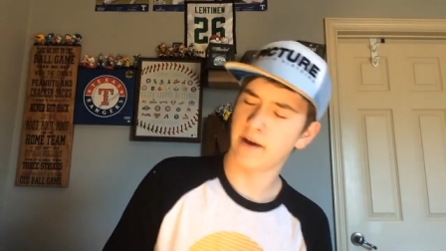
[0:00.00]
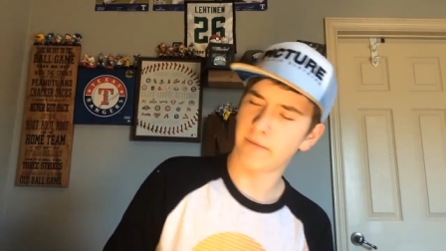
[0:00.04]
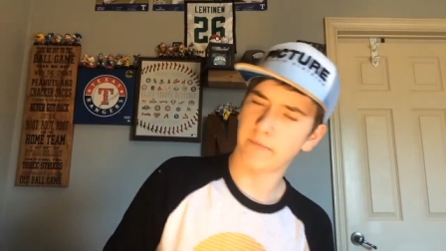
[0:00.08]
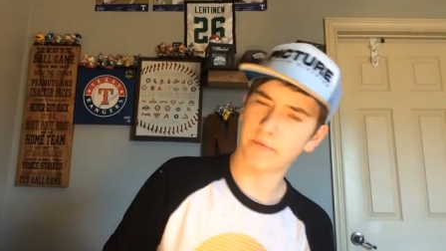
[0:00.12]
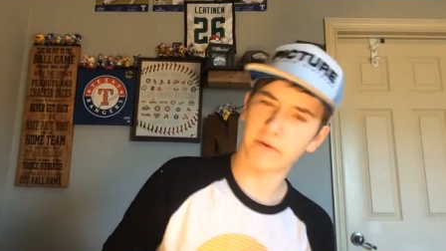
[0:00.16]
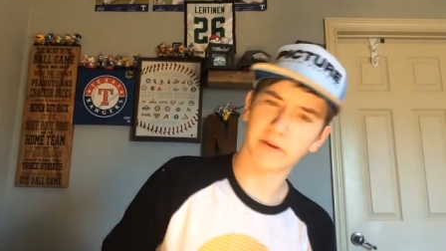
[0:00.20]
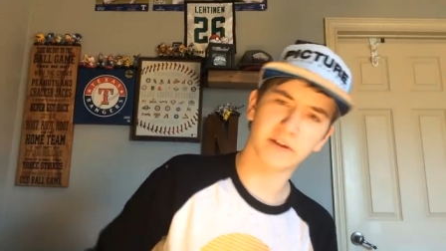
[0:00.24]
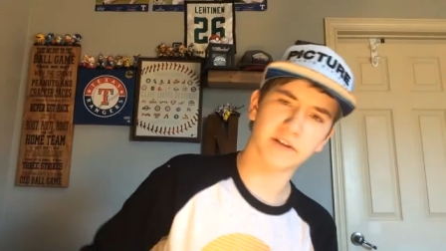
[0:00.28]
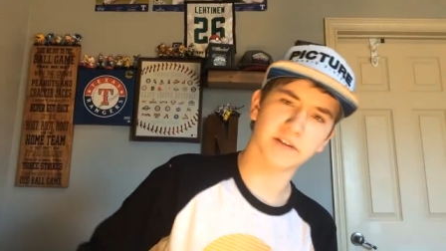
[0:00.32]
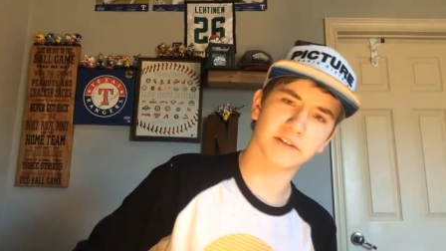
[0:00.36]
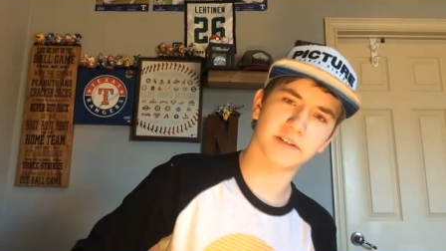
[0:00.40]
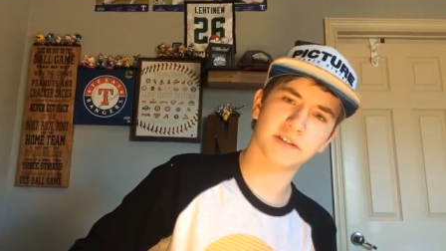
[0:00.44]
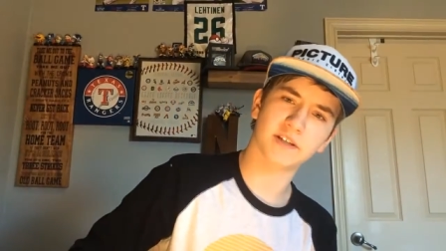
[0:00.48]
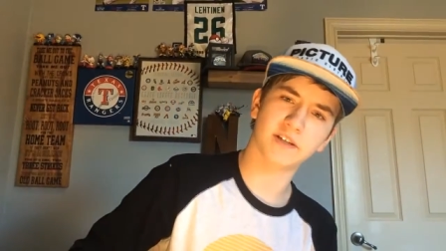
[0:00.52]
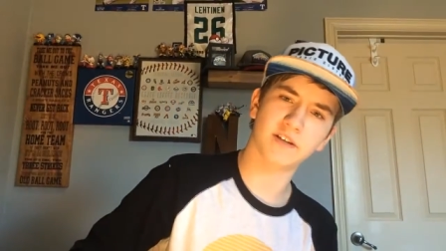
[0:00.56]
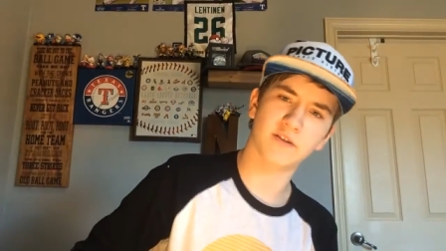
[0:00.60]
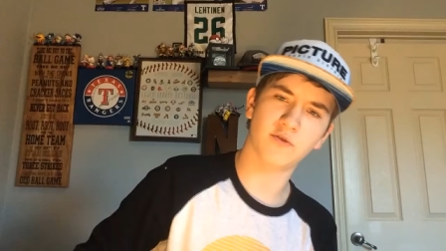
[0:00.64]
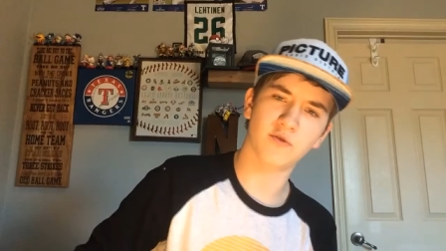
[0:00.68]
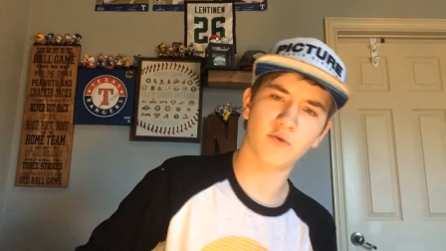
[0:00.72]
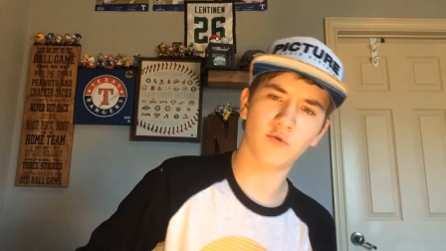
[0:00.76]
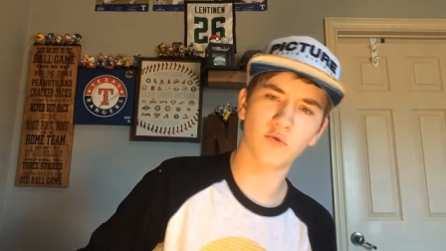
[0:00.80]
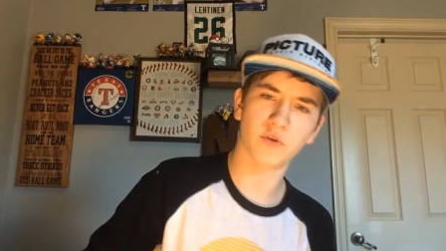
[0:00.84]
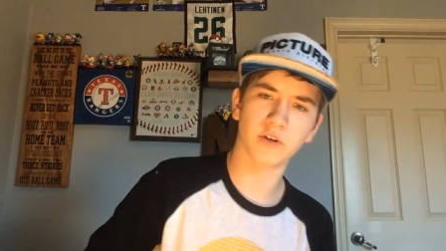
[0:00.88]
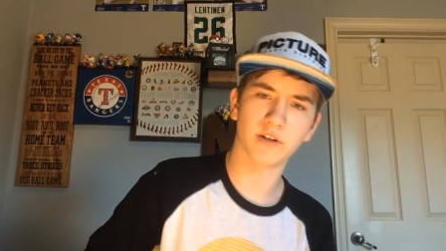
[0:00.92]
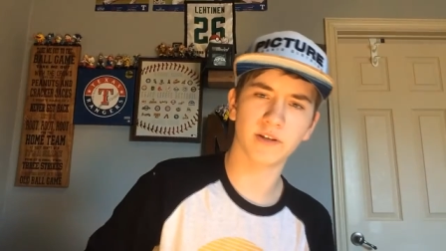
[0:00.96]
I'm going to see
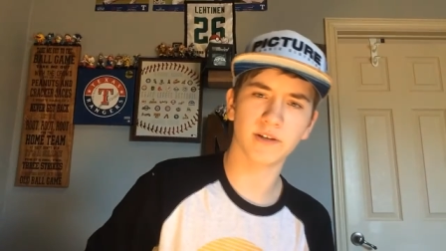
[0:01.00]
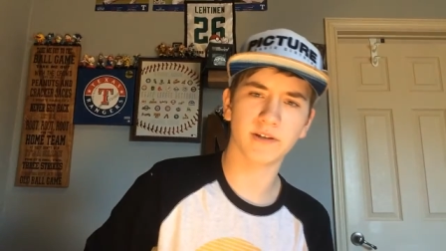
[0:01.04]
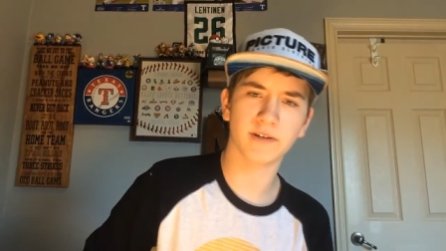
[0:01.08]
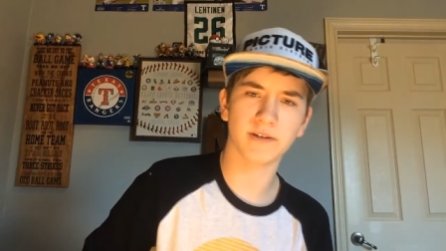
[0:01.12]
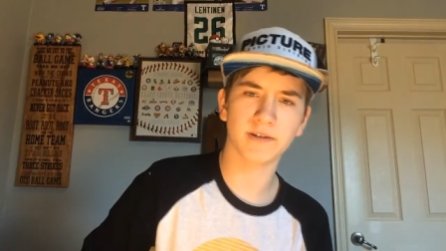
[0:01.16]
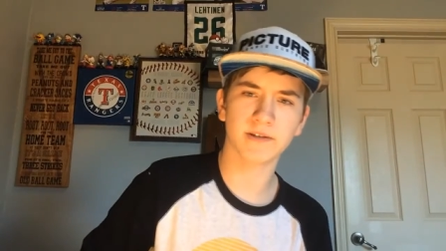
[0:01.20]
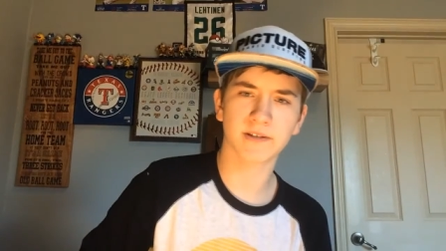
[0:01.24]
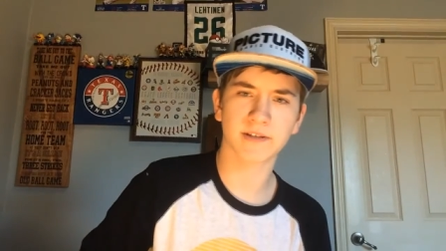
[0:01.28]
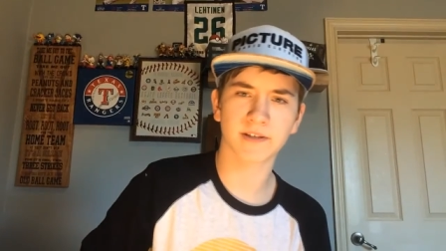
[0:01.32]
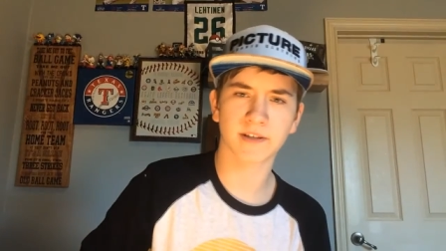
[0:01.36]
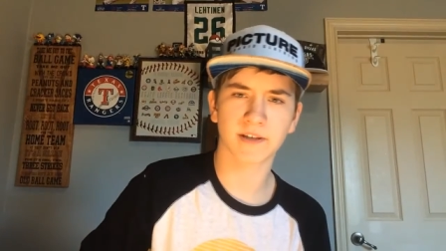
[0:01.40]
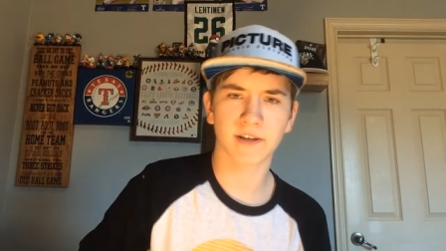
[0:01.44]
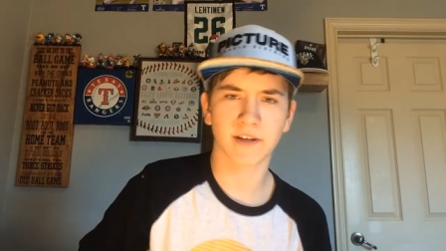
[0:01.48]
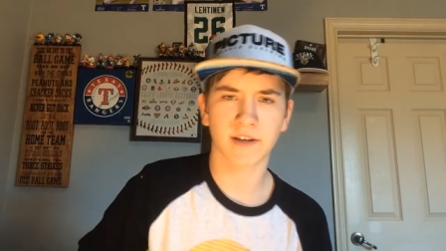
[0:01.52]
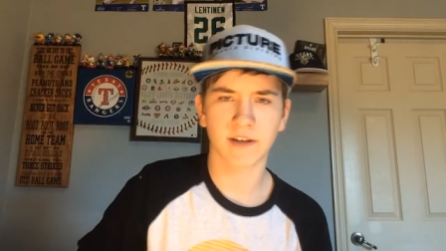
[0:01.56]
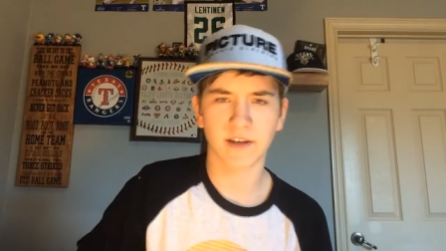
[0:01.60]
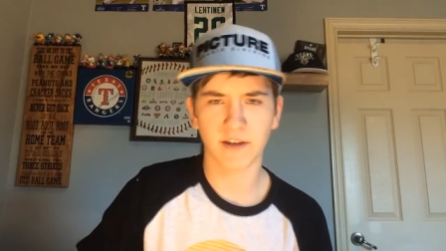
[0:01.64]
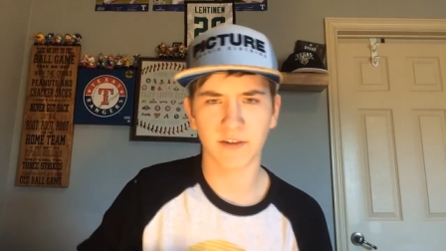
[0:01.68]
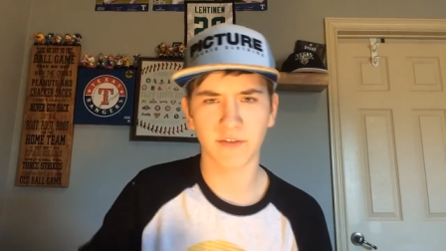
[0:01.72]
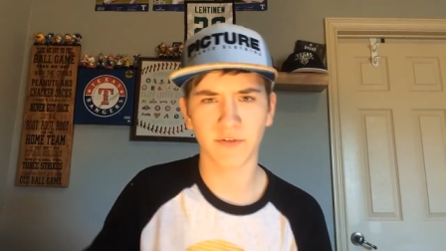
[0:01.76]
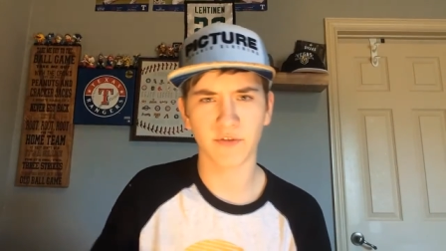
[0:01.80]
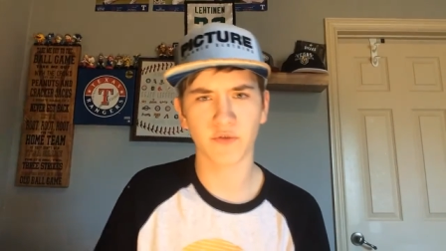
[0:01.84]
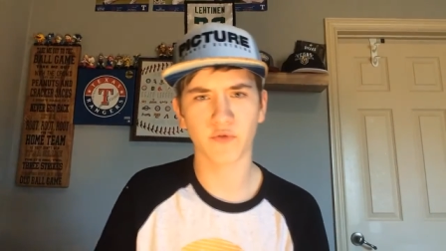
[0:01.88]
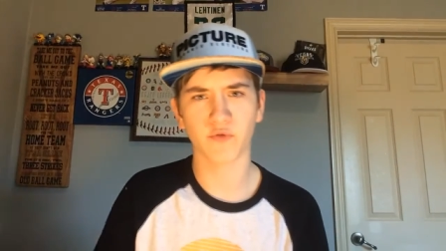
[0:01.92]
who it is in